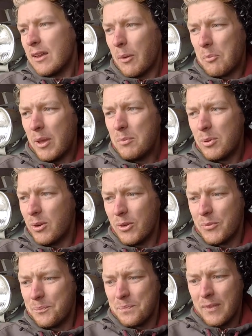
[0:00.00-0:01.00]
People
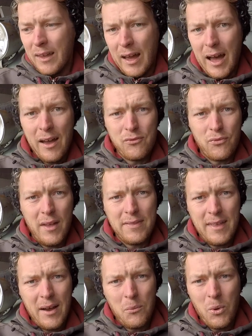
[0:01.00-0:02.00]
who I've read
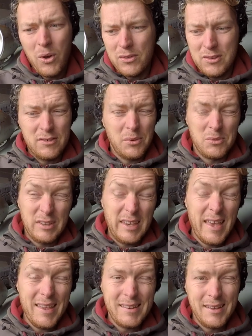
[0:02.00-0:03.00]
their work since I was a
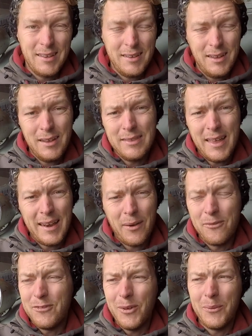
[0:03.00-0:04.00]
kid, and they're now
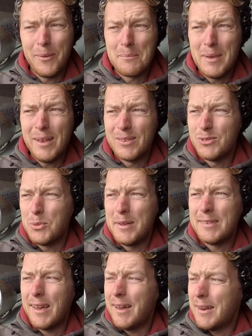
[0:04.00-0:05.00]
following me on
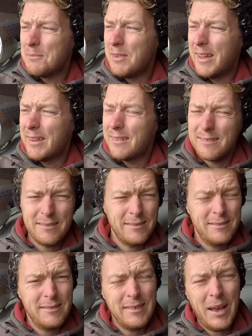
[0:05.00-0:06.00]
Twitter, and I'm like,
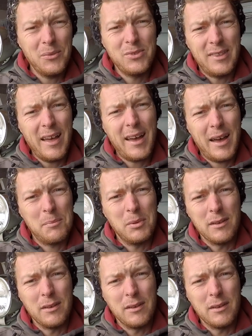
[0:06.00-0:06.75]
how does that happen?